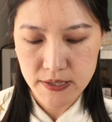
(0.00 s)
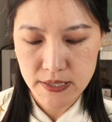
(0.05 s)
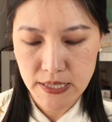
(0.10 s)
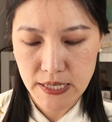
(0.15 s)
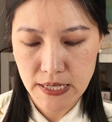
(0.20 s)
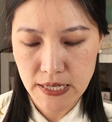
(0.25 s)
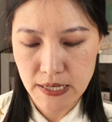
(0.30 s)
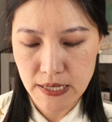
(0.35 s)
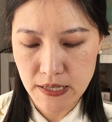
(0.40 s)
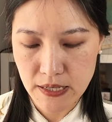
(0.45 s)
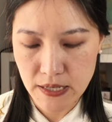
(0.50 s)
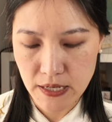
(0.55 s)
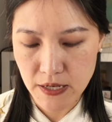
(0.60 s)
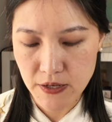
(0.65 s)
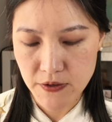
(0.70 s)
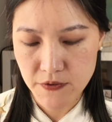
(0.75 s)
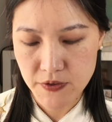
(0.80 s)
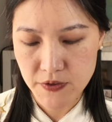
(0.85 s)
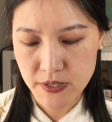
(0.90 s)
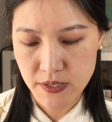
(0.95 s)
tea
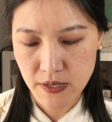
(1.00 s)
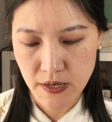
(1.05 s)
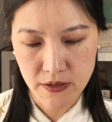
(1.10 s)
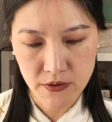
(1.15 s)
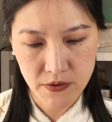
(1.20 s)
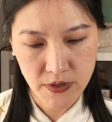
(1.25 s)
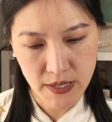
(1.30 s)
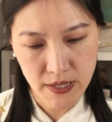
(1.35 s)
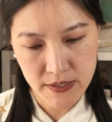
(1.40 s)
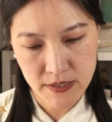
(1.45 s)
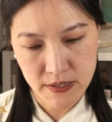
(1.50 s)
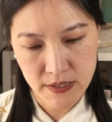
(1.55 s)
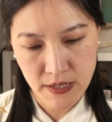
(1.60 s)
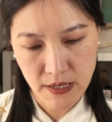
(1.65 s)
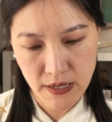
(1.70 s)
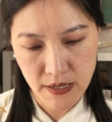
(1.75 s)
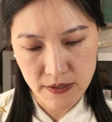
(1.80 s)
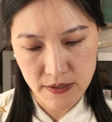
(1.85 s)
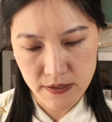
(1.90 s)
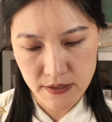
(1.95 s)
leaves, and you can
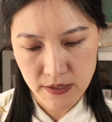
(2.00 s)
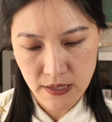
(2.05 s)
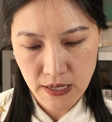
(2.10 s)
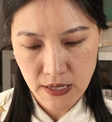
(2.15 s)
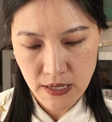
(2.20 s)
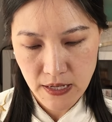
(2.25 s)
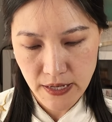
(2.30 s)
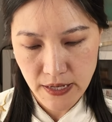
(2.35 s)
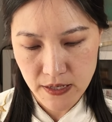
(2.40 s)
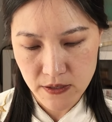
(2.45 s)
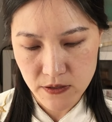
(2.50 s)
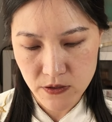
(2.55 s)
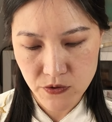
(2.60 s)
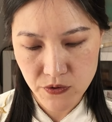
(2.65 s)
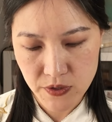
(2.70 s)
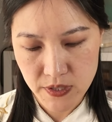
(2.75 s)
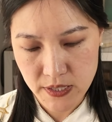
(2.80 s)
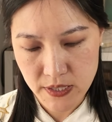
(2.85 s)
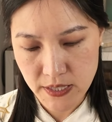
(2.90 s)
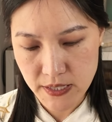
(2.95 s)
see it's like a
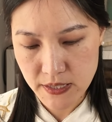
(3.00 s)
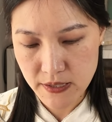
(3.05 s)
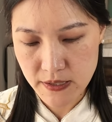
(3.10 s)
twisted